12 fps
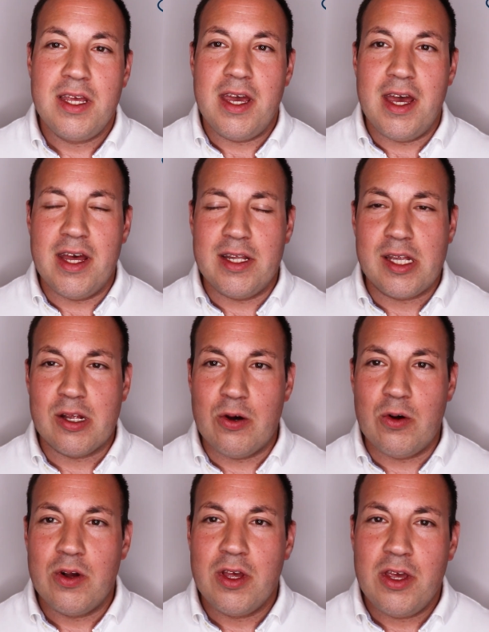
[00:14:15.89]
And
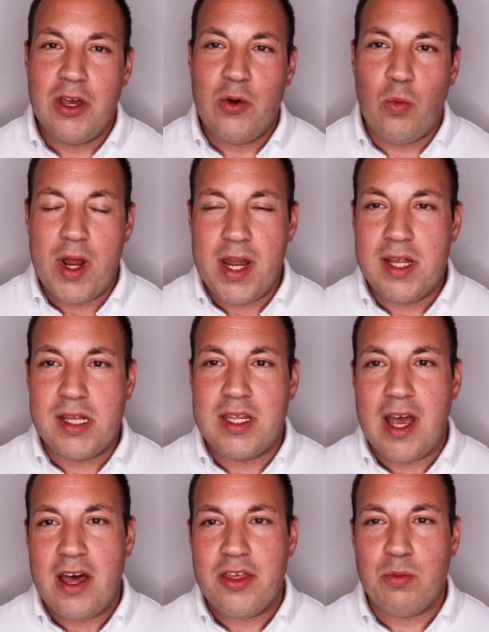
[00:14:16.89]
so when his
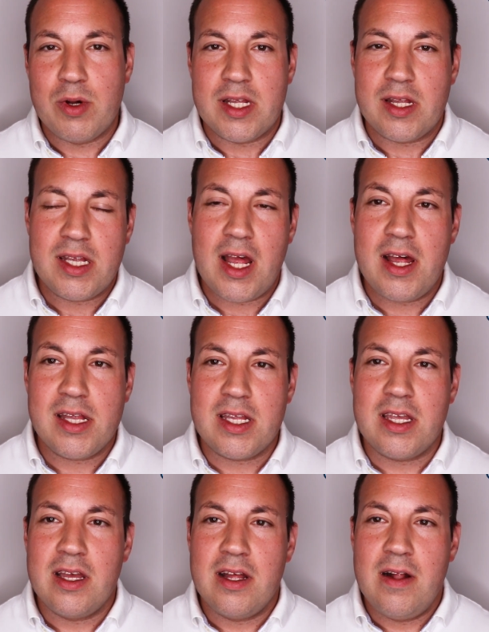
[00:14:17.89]
death was
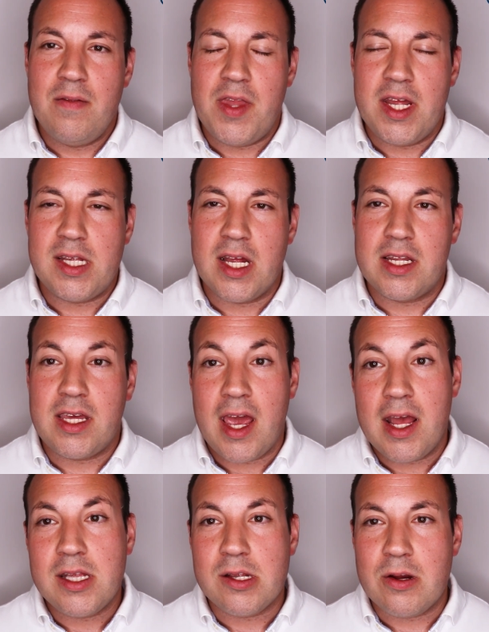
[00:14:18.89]
assessed, they said
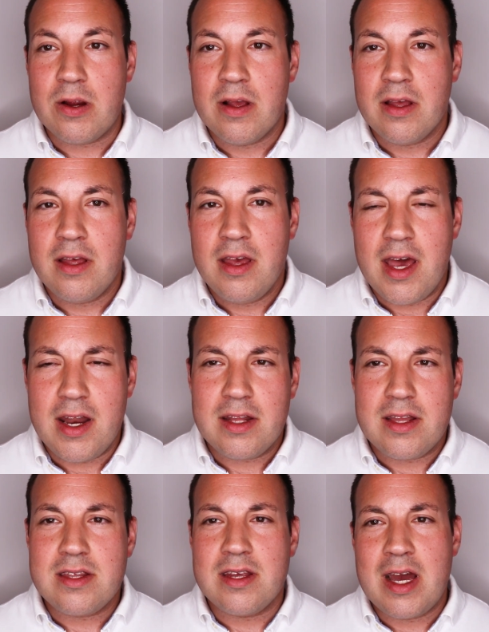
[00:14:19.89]
cancer. And
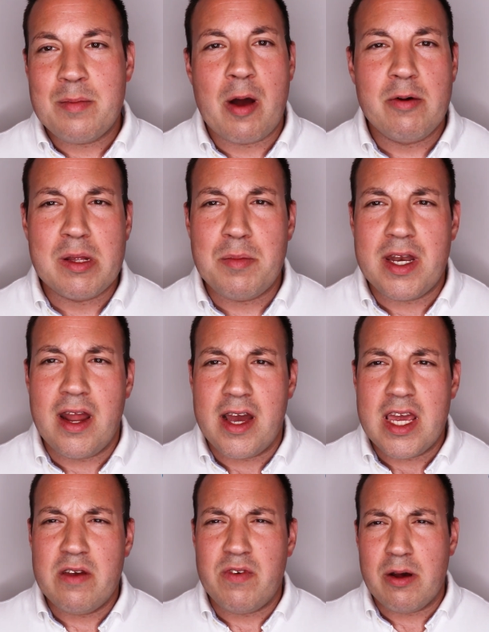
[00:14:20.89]
at the time I was a bit
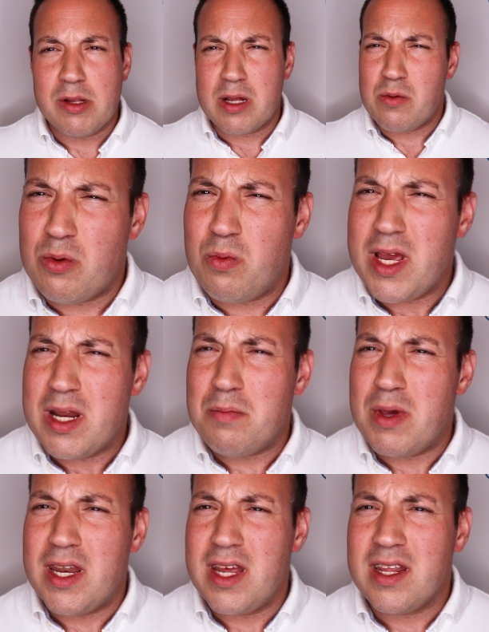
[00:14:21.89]
naive and I was like, well, wait a
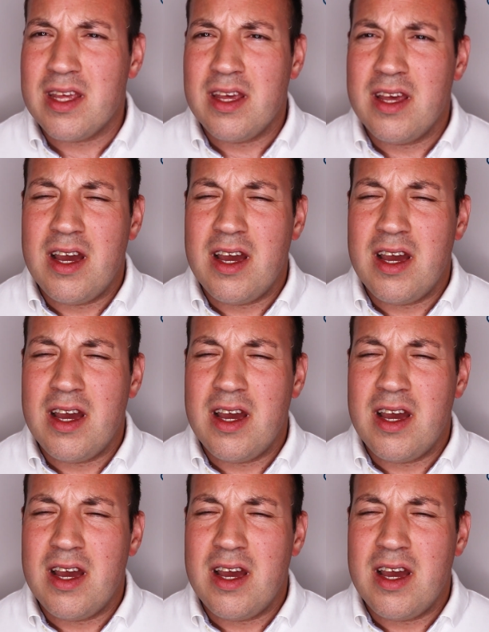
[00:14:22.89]
minute.